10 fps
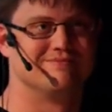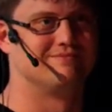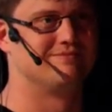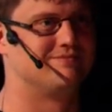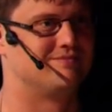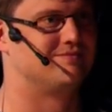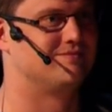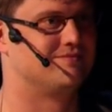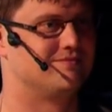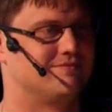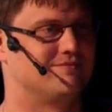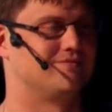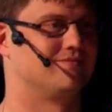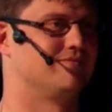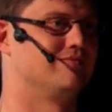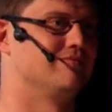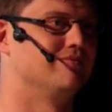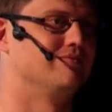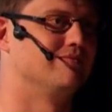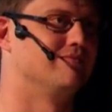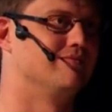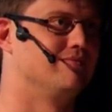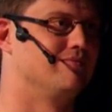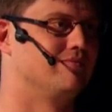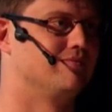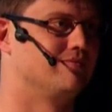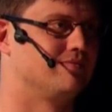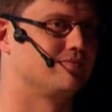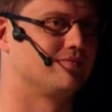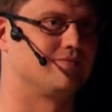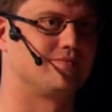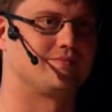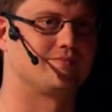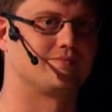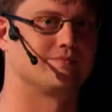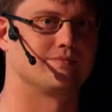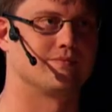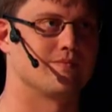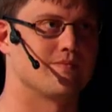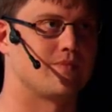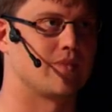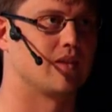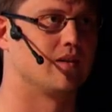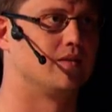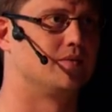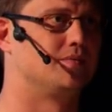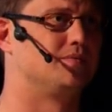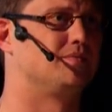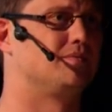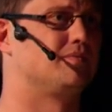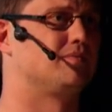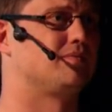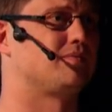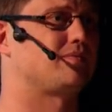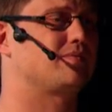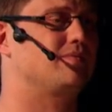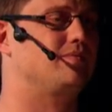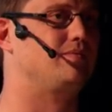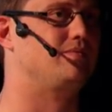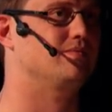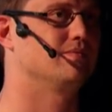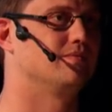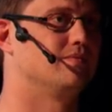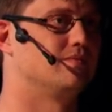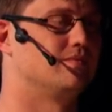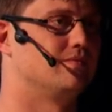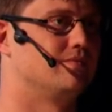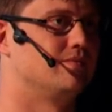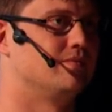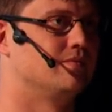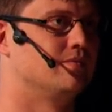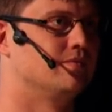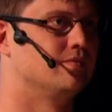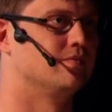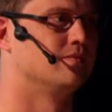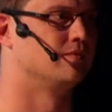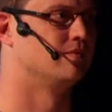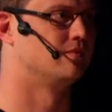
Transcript: Nothing is said.